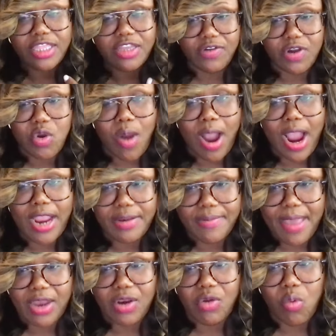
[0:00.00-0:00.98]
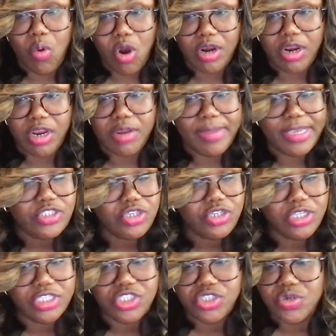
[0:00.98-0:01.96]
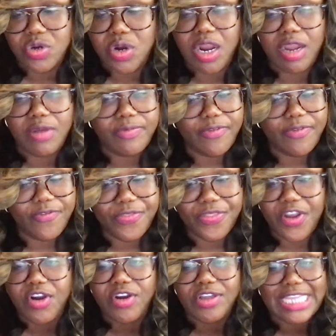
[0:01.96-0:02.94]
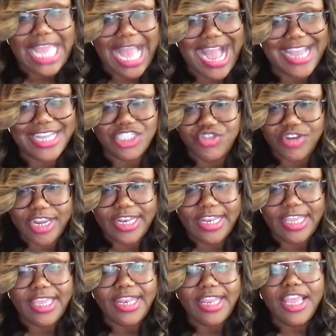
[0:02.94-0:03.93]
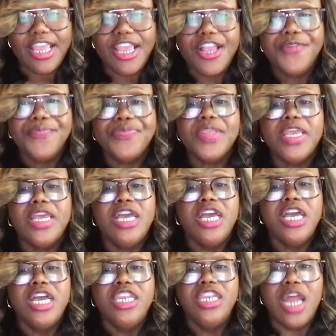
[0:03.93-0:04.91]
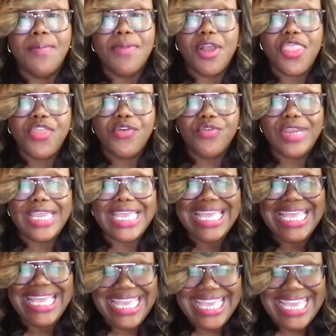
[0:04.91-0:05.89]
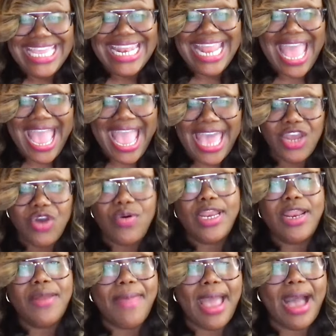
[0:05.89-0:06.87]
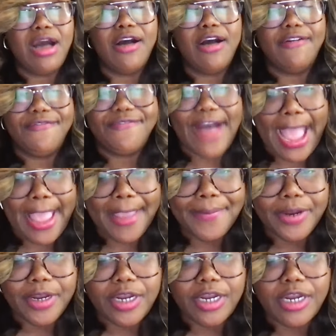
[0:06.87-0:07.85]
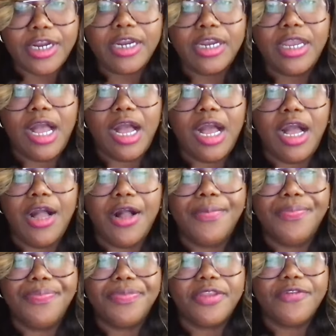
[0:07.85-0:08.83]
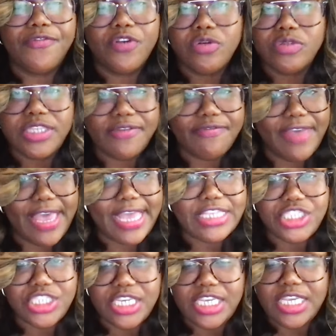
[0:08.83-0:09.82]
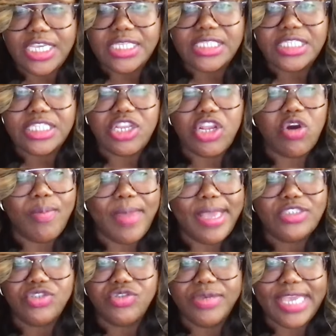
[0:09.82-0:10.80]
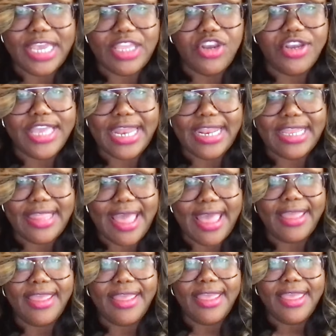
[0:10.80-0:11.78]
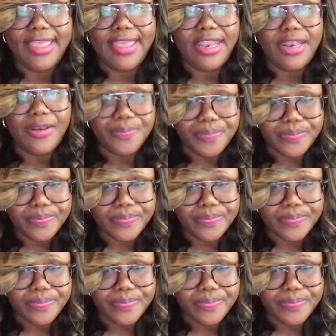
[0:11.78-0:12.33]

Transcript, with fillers: the required amount of water. Make sure that you are thoroughly hydrated. Number three, eat adequate amount of fiber, um, fruits and veggies, you know, make sure you get, you're getting that in.